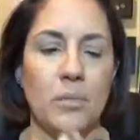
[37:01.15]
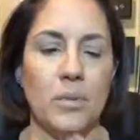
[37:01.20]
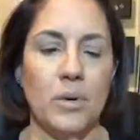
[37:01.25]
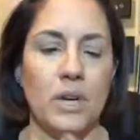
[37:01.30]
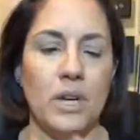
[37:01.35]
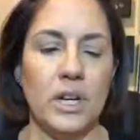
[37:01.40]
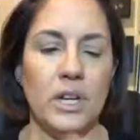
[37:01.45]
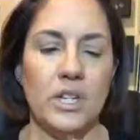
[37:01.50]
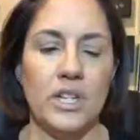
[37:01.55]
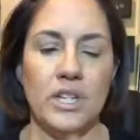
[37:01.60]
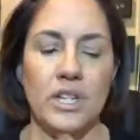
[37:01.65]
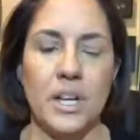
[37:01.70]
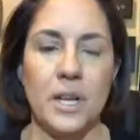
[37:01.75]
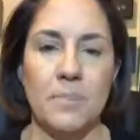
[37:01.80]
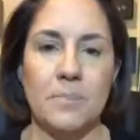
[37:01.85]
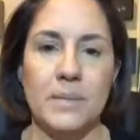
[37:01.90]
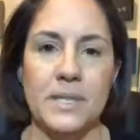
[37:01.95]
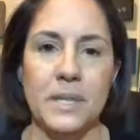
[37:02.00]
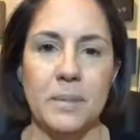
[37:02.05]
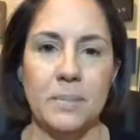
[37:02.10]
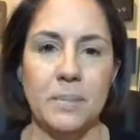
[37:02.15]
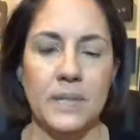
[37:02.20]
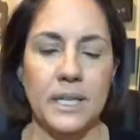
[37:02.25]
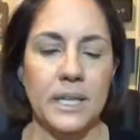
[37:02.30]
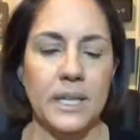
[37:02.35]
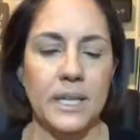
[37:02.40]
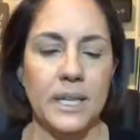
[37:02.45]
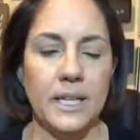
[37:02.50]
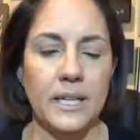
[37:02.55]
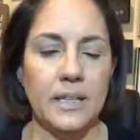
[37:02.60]
brush and I'm dipping
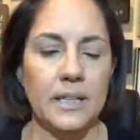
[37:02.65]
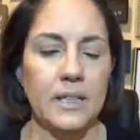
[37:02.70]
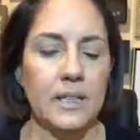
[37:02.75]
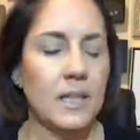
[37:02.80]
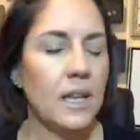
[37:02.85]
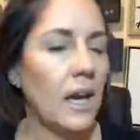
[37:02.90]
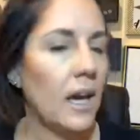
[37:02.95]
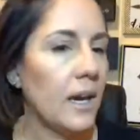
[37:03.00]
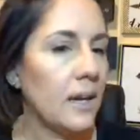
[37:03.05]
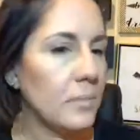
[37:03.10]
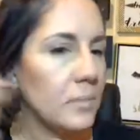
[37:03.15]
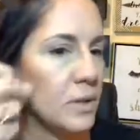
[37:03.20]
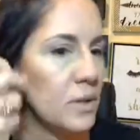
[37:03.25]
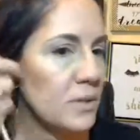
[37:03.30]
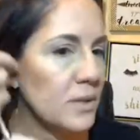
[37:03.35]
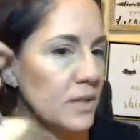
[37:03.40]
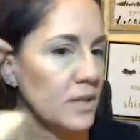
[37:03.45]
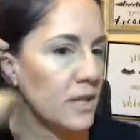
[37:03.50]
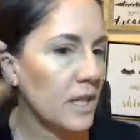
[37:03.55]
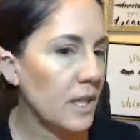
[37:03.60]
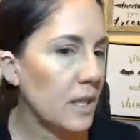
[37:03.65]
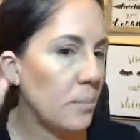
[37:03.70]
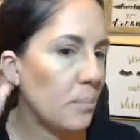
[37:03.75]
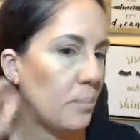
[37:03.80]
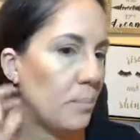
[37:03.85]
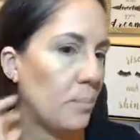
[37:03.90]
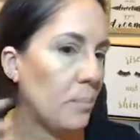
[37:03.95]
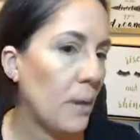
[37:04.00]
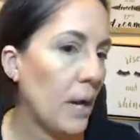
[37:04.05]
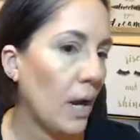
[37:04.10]
it in. I'm using the
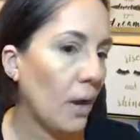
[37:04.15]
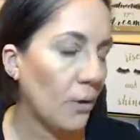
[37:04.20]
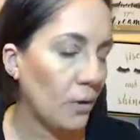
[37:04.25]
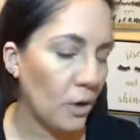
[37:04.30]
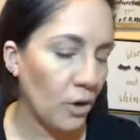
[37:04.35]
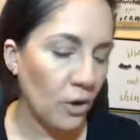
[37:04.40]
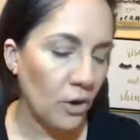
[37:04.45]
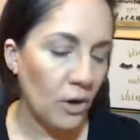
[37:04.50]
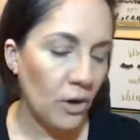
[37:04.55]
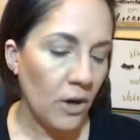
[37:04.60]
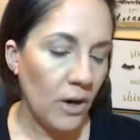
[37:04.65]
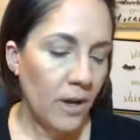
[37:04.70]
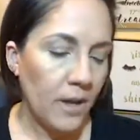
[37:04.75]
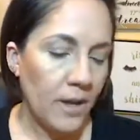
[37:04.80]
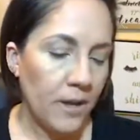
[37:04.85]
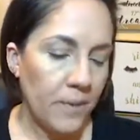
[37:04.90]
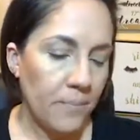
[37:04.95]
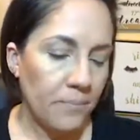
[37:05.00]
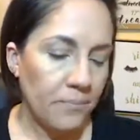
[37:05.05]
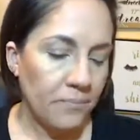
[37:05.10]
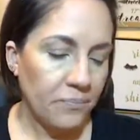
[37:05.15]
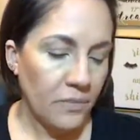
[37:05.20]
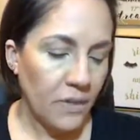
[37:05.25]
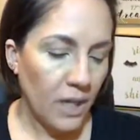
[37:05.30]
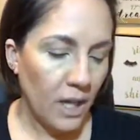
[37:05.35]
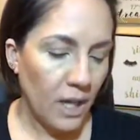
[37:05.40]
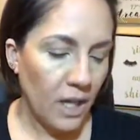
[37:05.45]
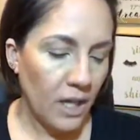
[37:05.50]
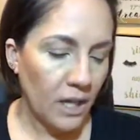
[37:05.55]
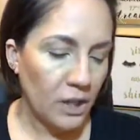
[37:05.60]
powder
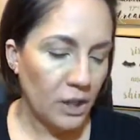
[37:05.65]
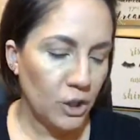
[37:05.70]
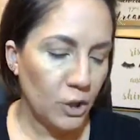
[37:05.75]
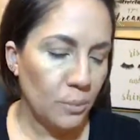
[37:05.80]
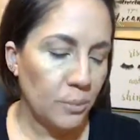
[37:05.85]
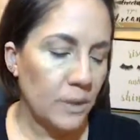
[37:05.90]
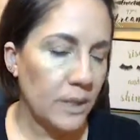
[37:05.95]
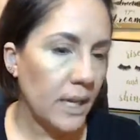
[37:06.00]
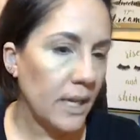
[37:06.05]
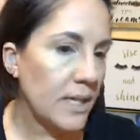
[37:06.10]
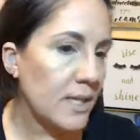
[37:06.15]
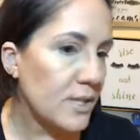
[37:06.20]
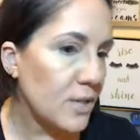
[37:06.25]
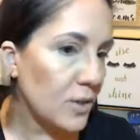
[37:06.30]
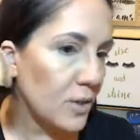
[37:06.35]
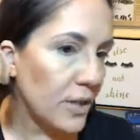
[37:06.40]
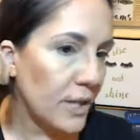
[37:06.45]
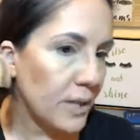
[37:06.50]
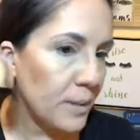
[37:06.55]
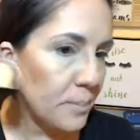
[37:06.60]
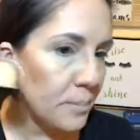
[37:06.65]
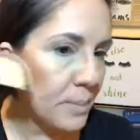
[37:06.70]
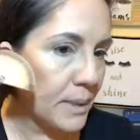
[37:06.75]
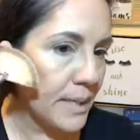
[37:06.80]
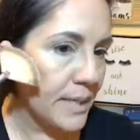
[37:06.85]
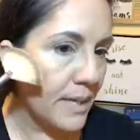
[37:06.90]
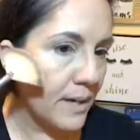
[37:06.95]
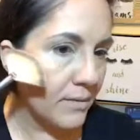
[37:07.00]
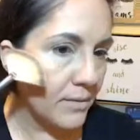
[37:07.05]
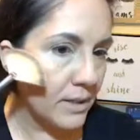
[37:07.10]
luminizer in
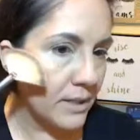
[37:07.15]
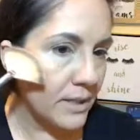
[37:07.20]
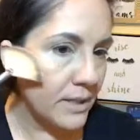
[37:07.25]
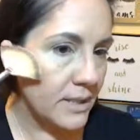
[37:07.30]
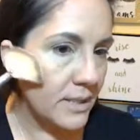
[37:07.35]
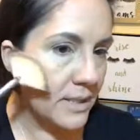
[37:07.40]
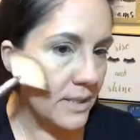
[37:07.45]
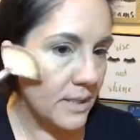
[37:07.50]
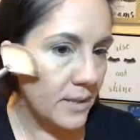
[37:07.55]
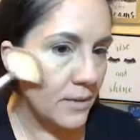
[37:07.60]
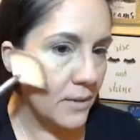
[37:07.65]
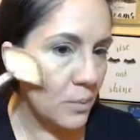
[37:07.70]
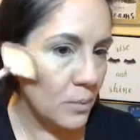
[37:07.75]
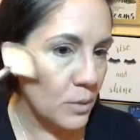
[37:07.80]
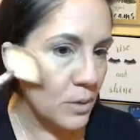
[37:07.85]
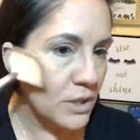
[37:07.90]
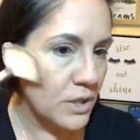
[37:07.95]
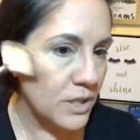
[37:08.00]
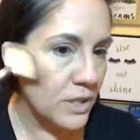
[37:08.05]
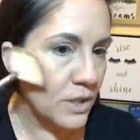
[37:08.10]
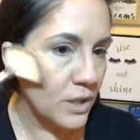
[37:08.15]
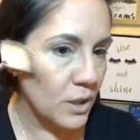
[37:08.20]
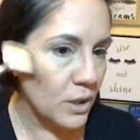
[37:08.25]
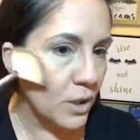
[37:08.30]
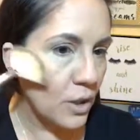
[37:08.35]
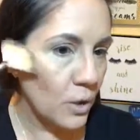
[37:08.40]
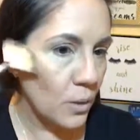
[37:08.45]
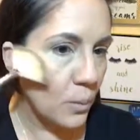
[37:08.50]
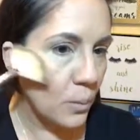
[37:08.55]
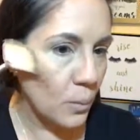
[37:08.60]
Benevolent. And then we're just going to
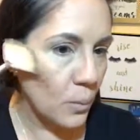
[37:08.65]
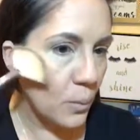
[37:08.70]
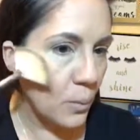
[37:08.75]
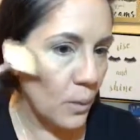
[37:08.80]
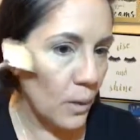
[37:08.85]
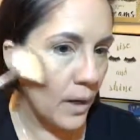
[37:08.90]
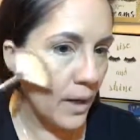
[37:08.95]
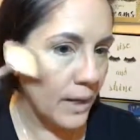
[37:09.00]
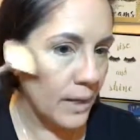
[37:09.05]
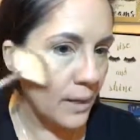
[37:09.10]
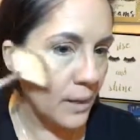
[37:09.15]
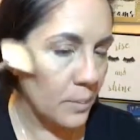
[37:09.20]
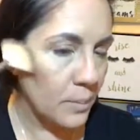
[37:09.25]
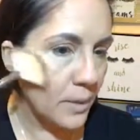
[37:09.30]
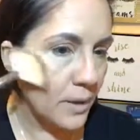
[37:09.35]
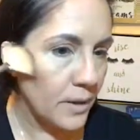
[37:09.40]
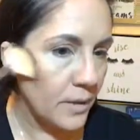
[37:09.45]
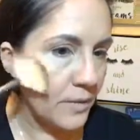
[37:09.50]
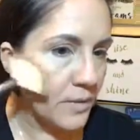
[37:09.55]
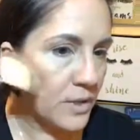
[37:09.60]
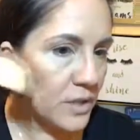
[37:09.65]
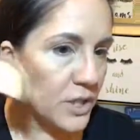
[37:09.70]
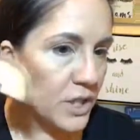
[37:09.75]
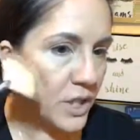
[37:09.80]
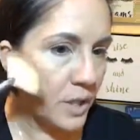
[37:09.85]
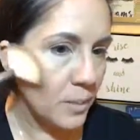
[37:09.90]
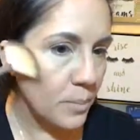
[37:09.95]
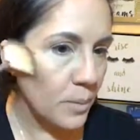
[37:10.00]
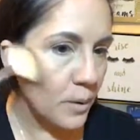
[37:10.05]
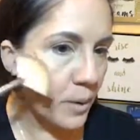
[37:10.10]
go right above the
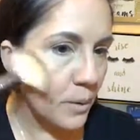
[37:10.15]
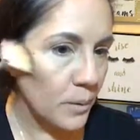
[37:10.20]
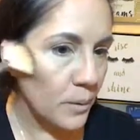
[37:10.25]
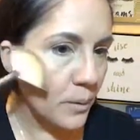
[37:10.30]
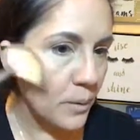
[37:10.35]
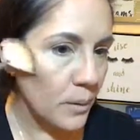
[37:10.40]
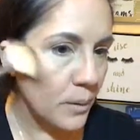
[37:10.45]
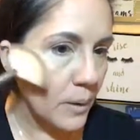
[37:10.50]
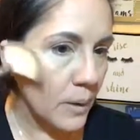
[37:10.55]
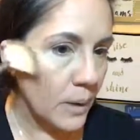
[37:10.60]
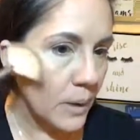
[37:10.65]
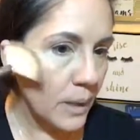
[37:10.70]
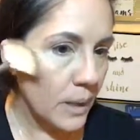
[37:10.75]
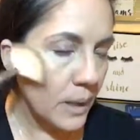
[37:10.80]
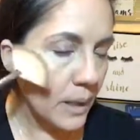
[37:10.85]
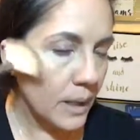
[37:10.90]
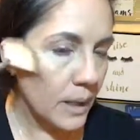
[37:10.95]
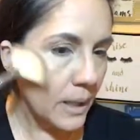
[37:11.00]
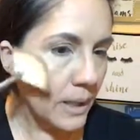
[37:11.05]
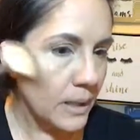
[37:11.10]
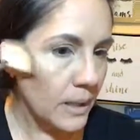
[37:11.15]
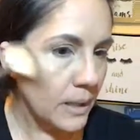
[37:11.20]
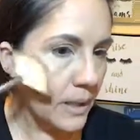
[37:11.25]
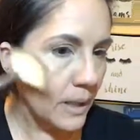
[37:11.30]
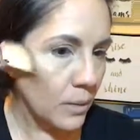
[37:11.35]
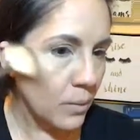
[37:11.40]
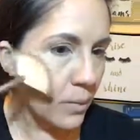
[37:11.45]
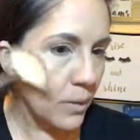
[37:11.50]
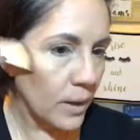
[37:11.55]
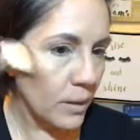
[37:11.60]
cheekbone. Kind of
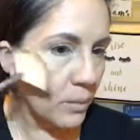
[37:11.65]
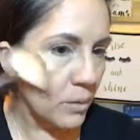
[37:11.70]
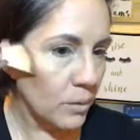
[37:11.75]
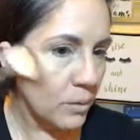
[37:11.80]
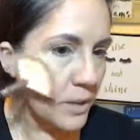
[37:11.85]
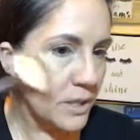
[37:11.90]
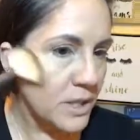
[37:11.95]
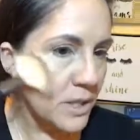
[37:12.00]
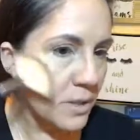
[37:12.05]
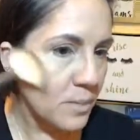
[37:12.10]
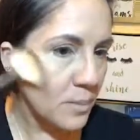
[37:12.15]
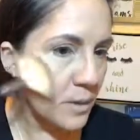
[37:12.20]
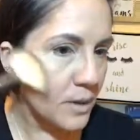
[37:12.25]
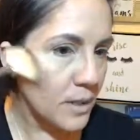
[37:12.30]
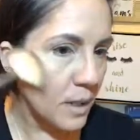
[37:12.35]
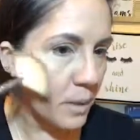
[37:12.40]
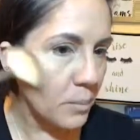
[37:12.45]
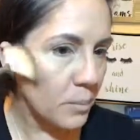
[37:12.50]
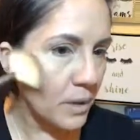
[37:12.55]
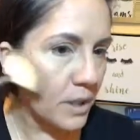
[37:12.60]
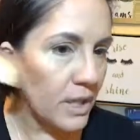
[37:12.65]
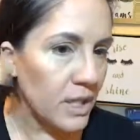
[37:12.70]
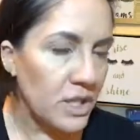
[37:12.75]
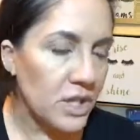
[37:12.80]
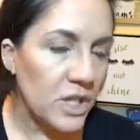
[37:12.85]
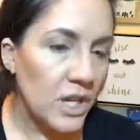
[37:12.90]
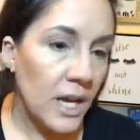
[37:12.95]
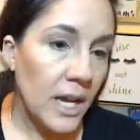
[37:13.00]
like right where we just put that blush.